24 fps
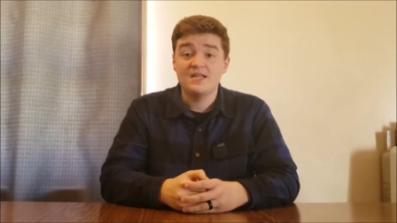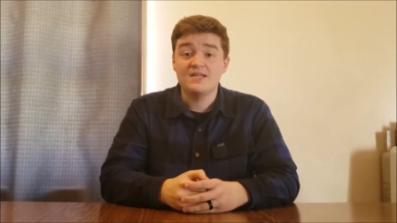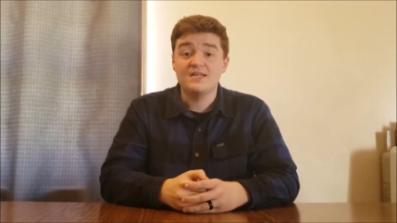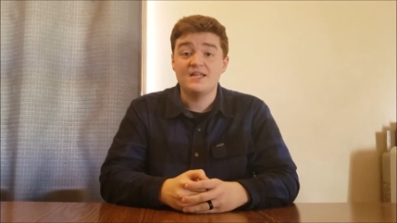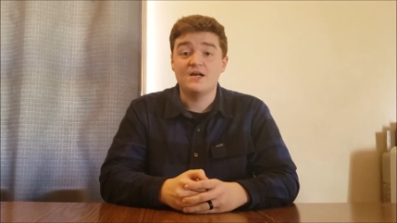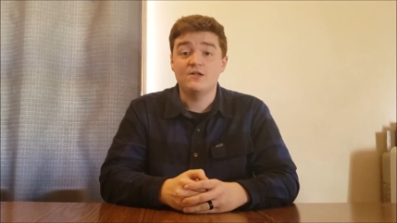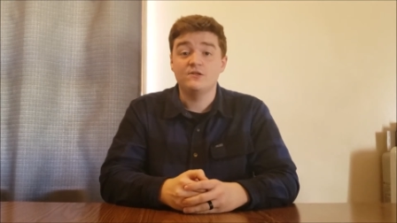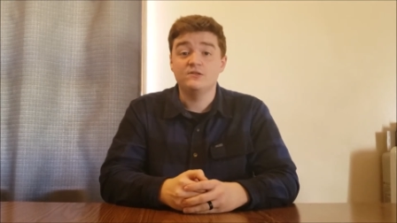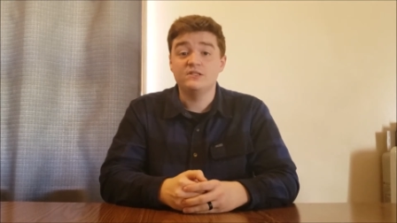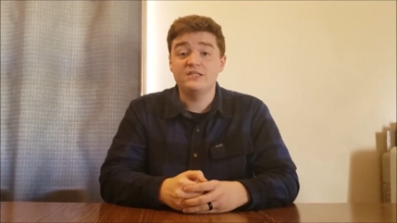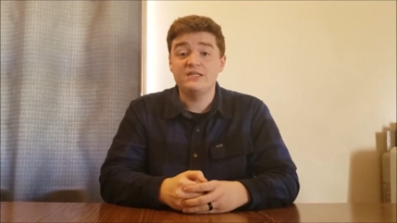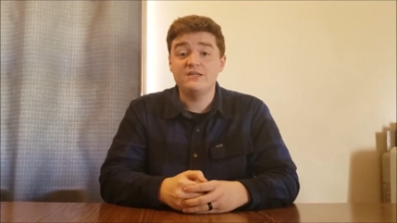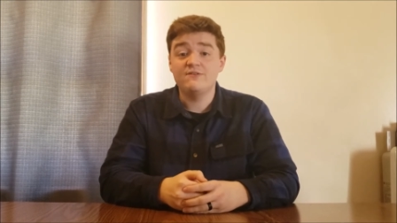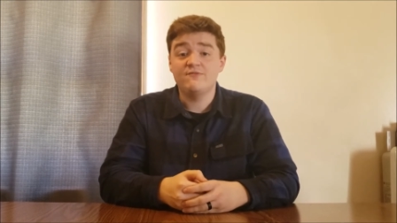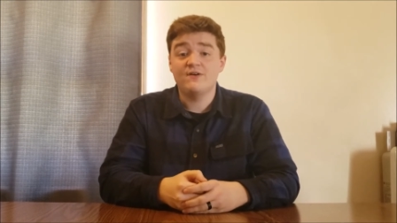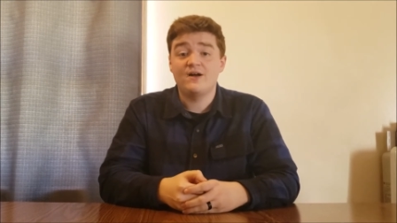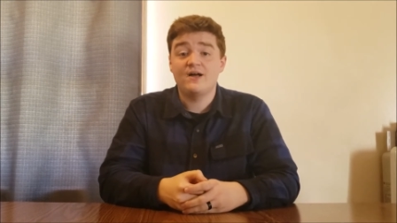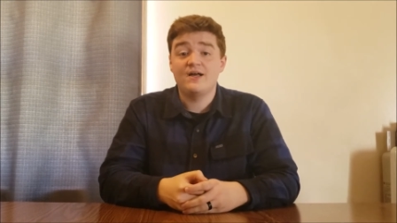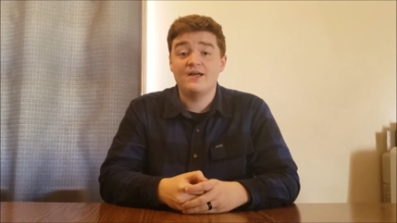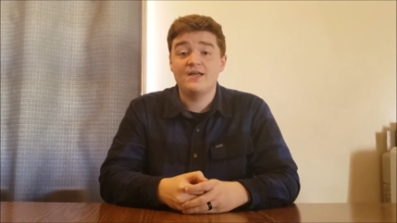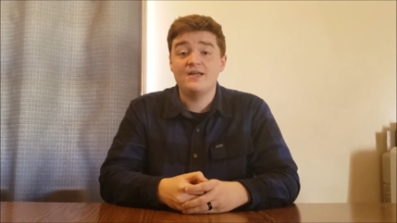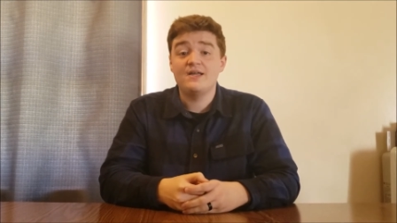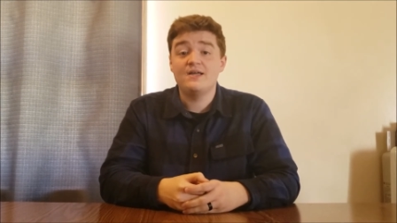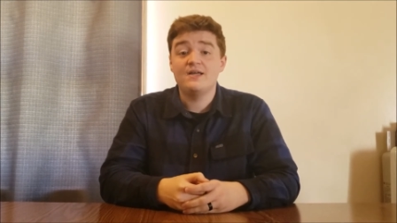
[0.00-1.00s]
Now,
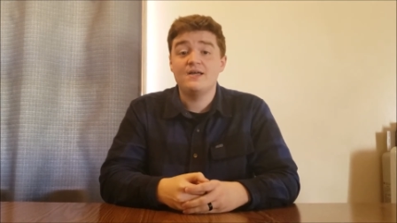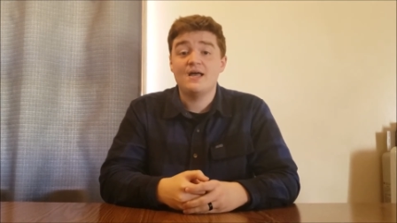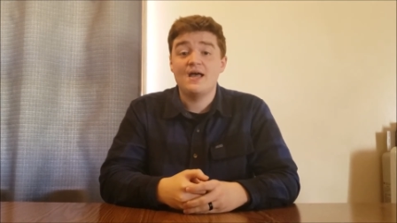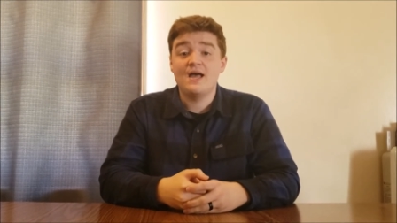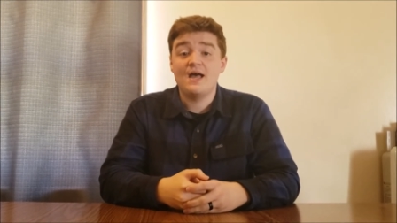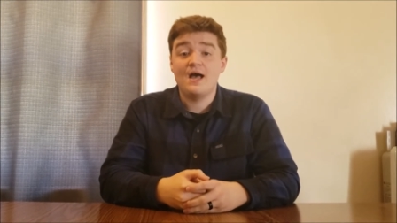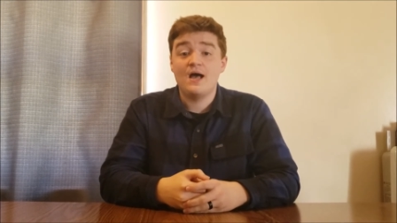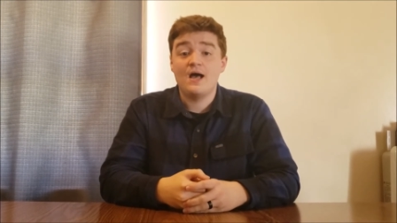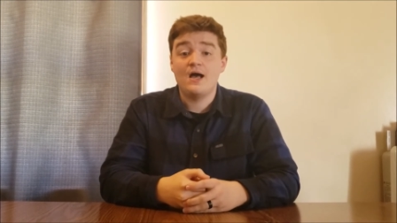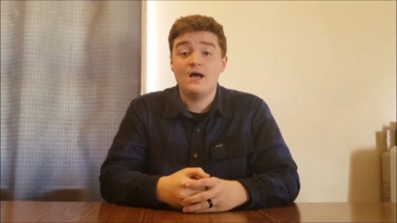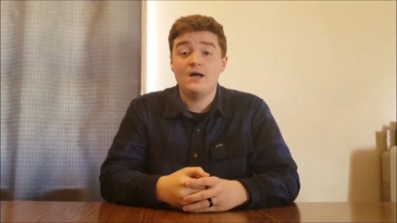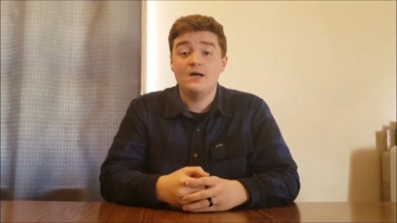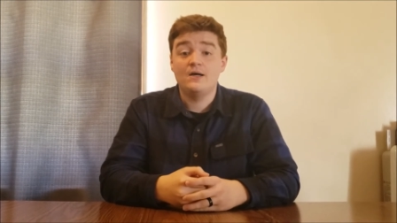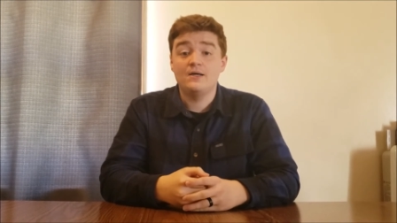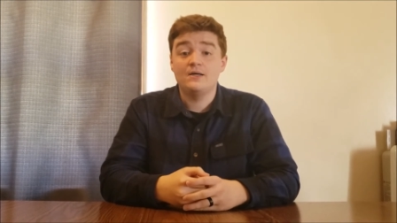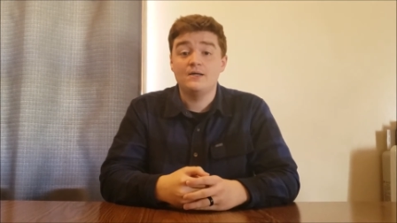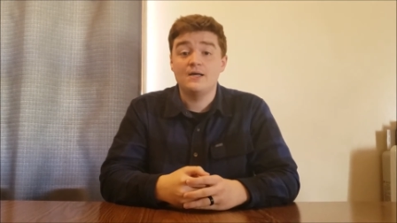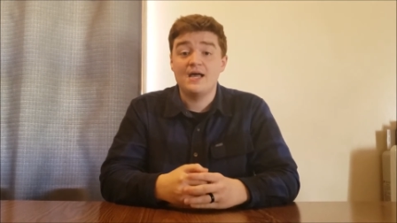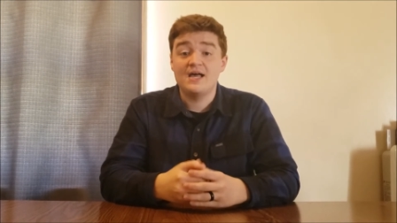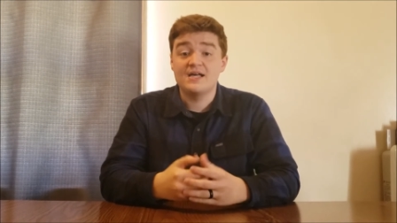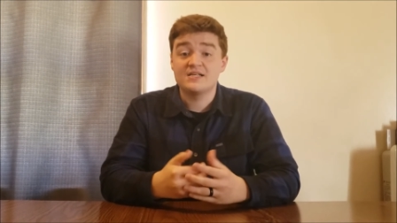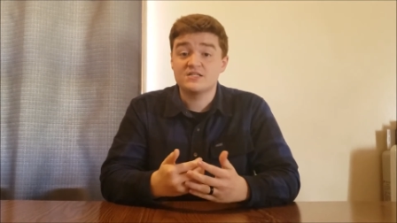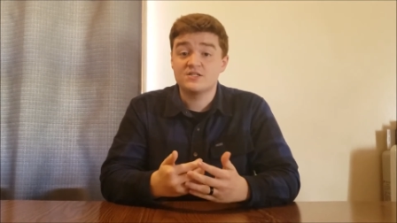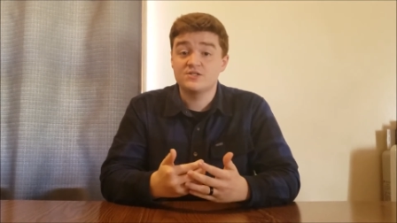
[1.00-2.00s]
Levi uh,
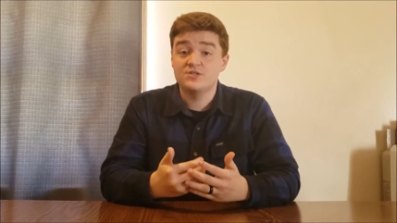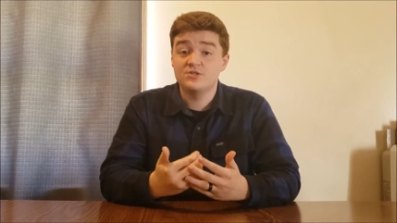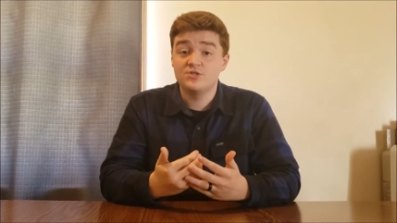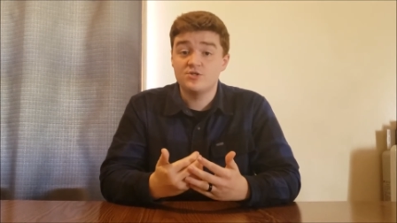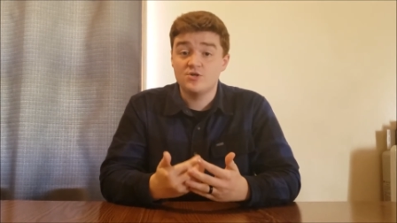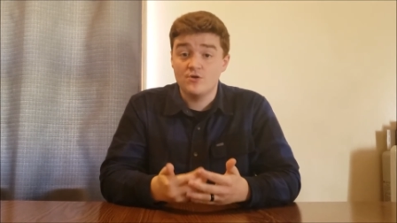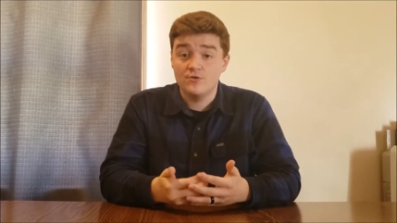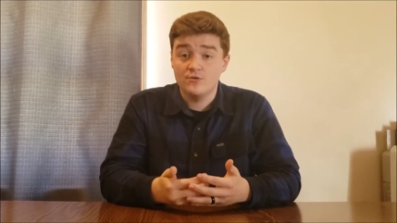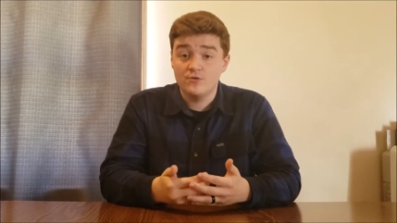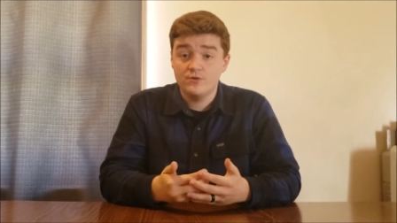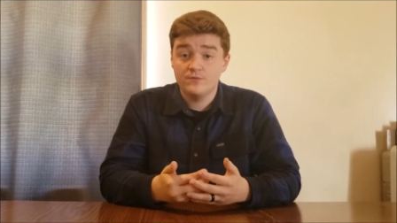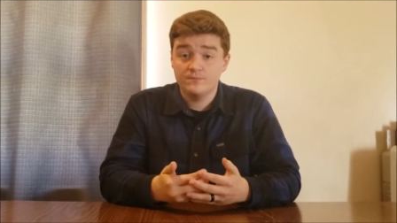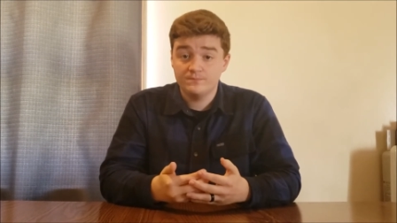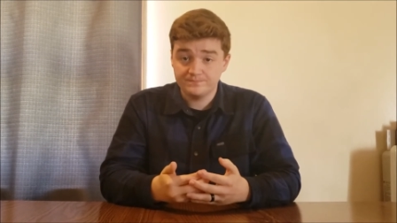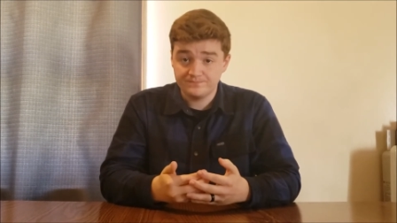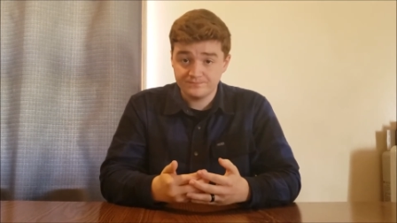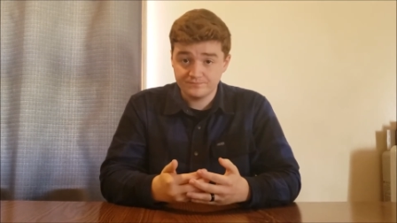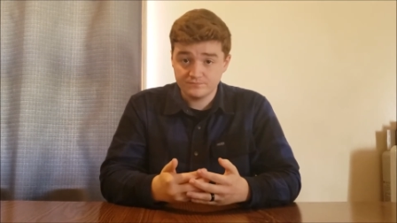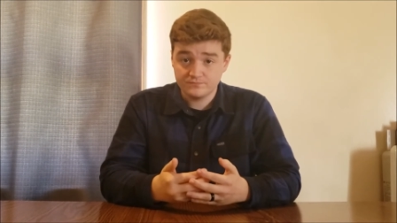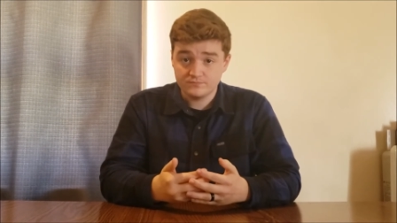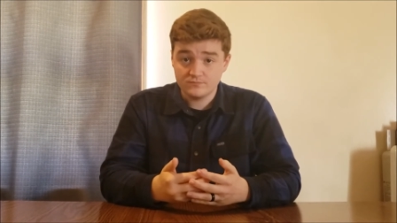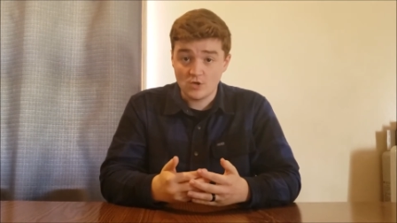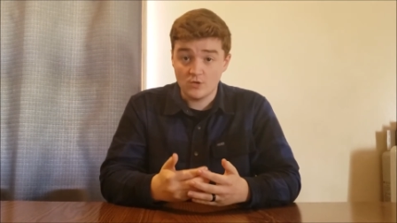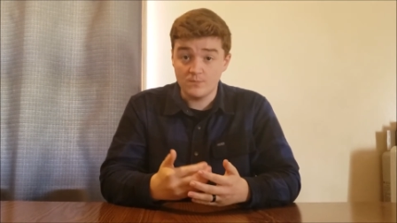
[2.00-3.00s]
asked the joke,
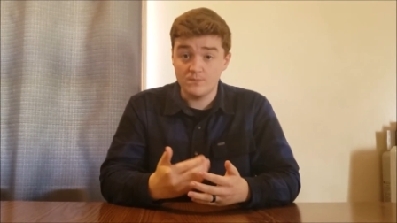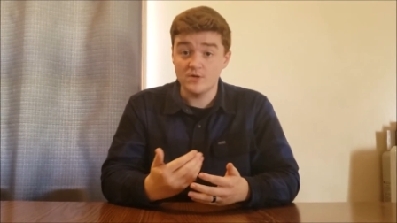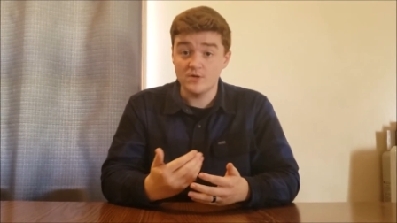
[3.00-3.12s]
or